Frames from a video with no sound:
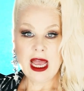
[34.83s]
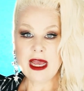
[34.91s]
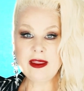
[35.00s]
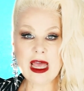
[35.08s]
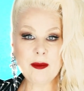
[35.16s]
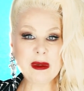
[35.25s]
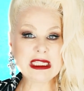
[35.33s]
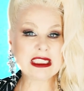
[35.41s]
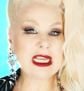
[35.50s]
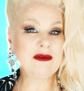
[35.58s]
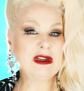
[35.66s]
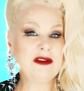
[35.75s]
And that
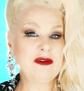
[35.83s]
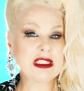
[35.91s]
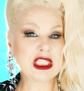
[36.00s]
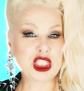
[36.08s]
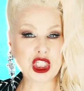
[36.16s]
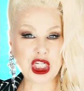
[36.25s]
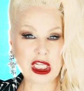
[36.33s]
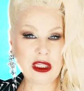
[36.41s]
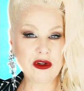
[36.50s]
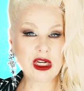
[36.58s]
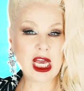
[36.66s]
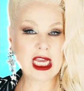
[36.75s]
means even if it's a
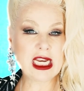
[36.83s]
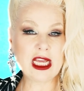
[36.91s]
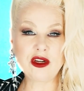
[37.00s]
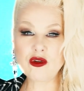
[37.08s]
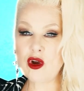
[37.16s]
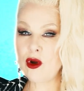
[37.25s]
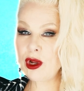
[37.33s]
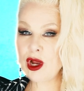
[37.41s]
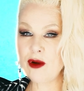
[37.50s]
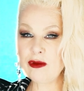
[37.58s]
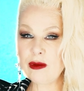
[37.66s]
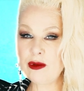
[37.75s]
chiller night and you're going
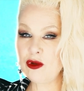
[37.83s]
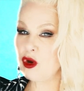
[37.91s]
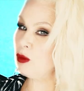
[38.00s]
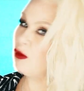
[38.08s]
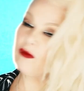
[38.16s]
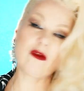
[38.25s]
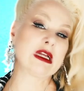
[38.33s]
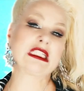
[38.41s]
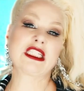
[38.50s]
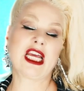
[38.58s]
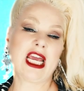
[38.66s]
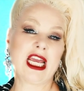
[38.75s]
over with a group of
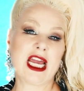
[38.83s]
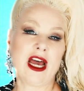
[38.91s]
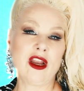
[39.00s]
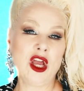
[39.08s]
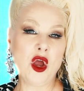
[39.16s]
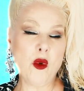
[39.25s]
friends to hang out,